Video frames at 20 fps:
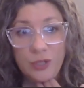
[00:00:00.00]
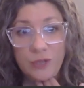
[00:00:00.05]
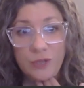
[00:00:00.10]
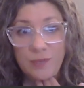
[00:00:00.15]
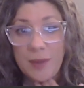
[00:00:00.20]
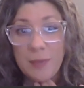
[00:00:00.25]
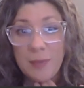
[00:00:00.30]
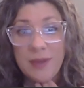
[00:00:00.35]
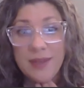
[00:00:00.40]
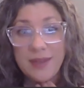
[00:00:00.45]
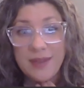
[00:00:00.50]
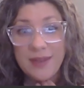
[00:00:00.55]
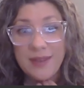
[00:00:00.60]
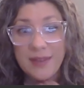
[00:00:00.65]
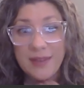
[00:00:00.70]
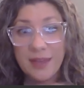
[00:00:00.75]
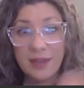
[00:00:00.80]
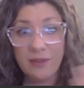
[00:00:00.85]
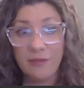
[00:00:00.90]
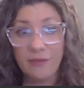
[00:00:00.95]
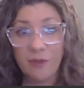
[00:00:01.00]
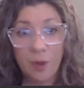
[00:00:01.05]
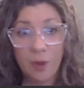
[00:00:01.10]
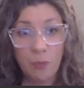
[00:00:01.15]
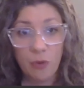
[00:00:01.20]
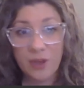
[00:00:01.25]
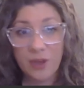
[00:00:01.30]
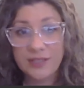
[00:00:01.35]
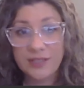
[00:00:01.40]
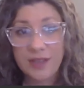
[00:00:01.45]
maybe give a
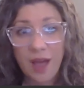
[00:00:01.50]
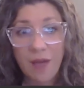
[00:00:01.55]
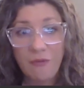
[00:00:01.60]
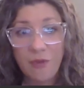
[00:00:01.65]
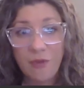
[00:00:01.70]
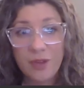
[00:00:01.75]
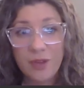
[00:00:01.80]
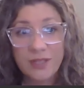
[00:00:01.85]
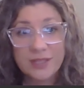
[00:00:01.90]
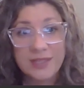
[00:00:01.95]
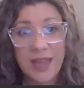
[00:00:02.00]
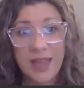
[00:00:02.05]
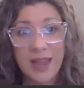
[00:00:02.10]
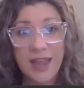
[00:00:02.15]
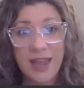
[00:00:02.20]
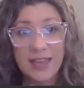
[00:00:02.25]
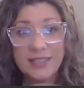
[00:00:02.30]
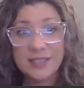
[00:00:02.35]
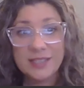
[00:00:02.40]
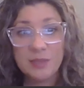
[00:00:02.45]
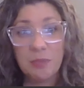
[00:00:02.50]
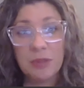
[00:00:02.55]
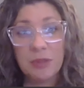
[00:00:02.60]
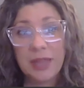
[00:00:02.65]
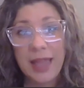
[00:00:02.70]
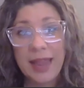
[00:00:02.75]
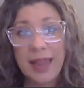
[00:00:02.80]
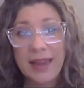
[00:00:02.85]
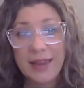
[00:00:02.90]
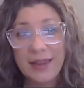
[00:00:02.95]
press conference and
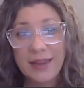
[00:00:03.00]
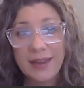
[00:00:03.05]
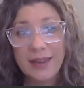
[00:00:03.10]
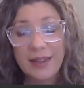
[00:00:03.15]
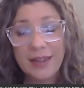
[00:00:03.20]
explain